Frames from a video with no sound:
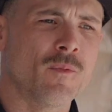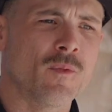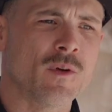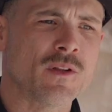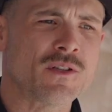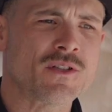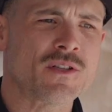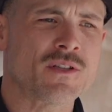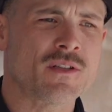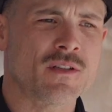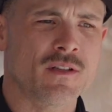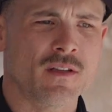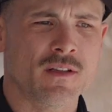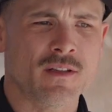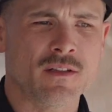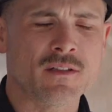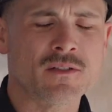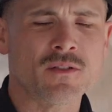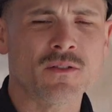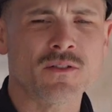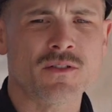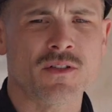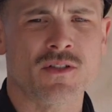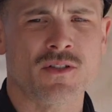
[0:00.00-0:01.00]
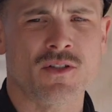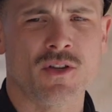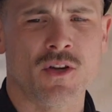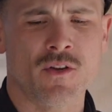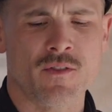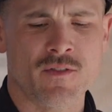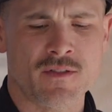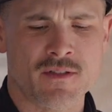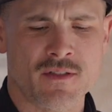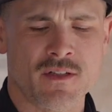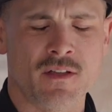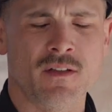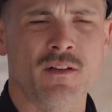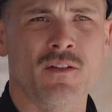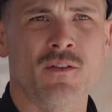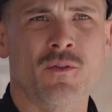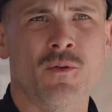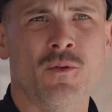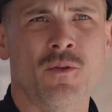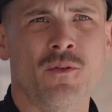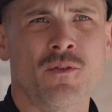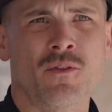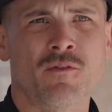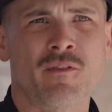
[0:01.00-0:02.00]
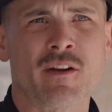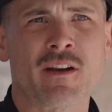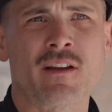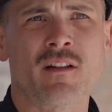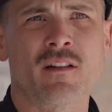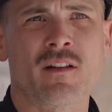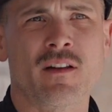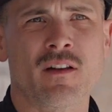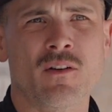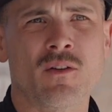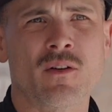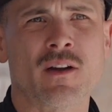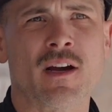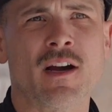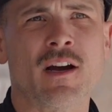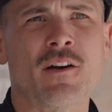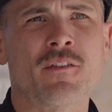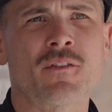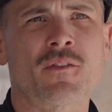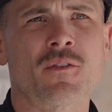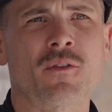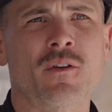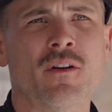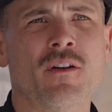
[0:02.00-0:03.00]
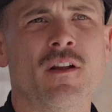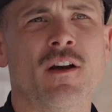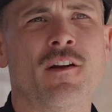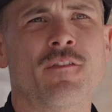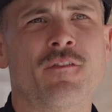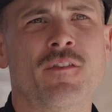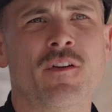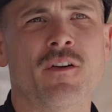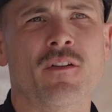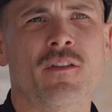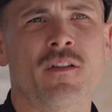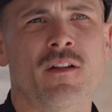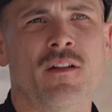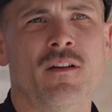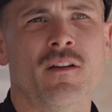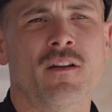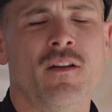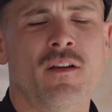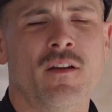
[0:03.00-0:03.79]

Once you, as long as you service it or regularly look after it, I feel that